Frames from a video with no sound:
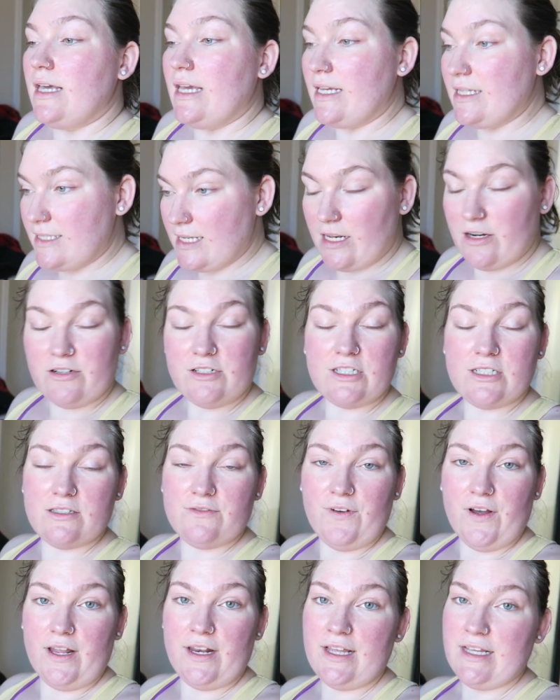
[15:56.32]
his energy's
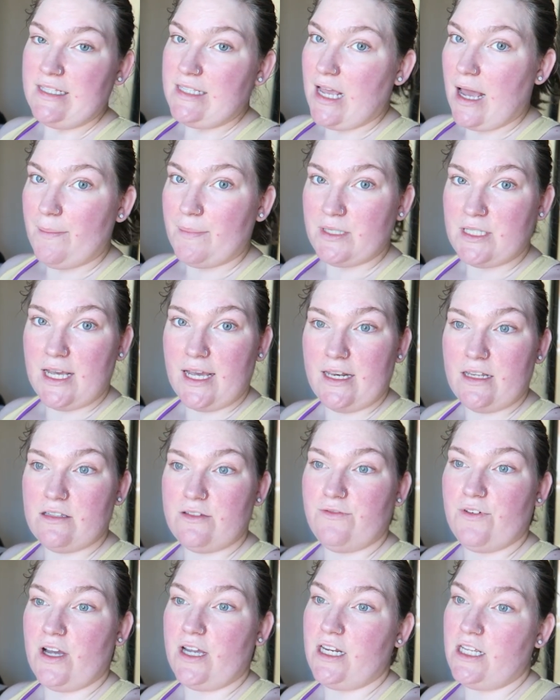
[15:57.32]
fine, his appetite
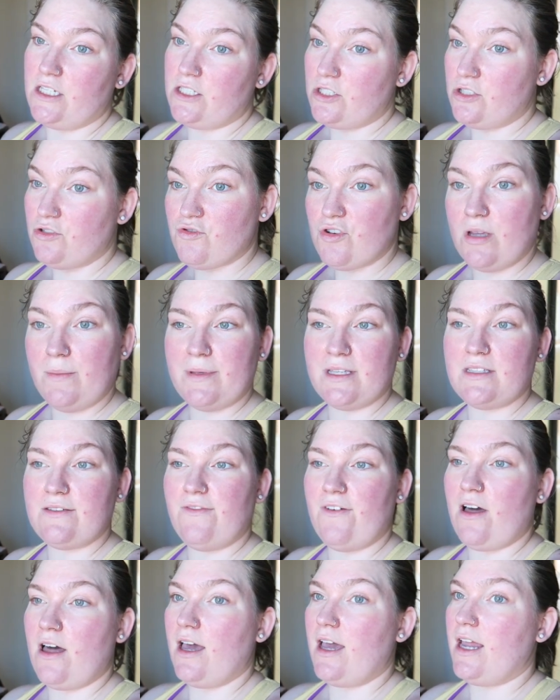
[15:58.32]
is fine, his stream is
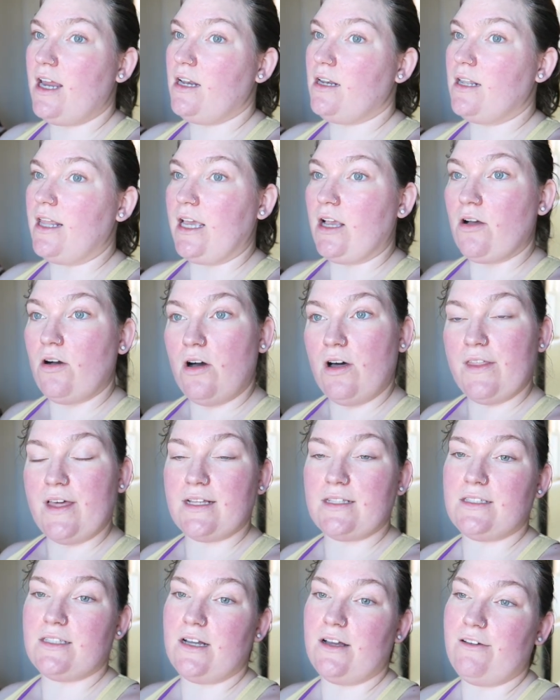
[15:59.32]
fine, like all
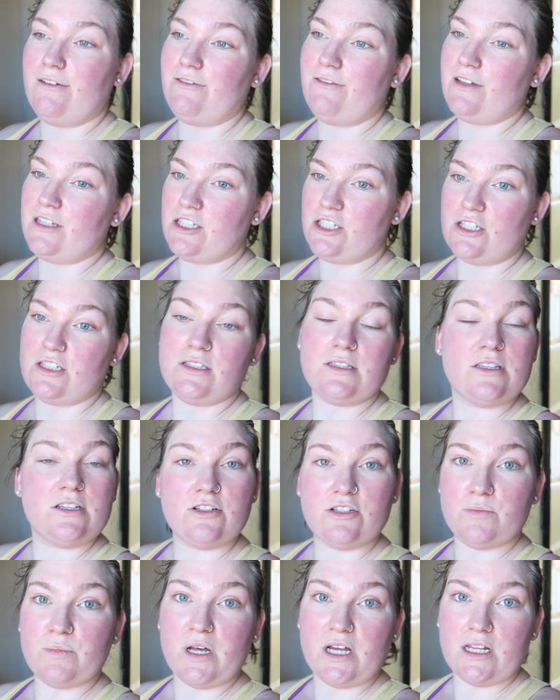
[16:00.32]
that stuff. It's just,
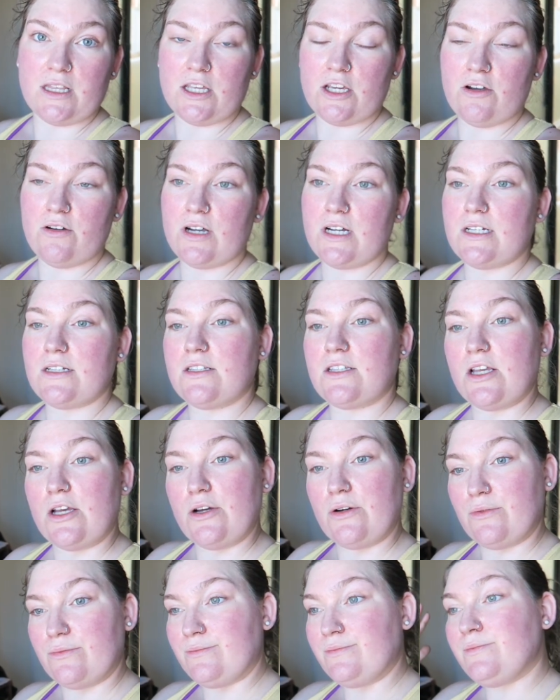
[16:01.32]
there's blood in the urine.
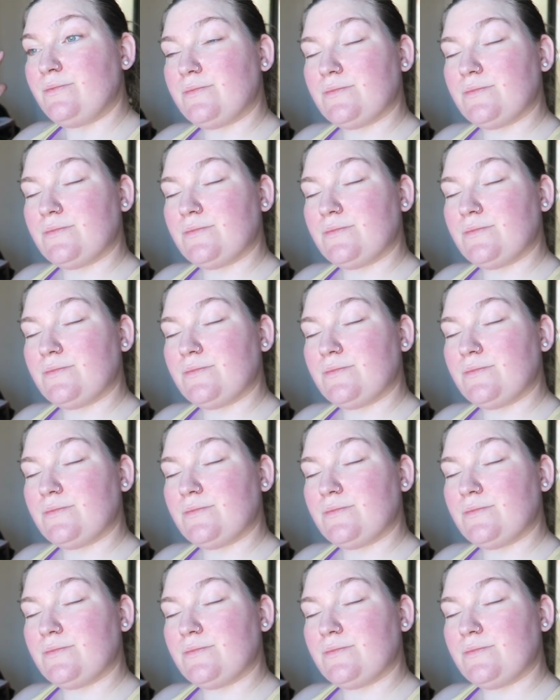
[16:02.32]
So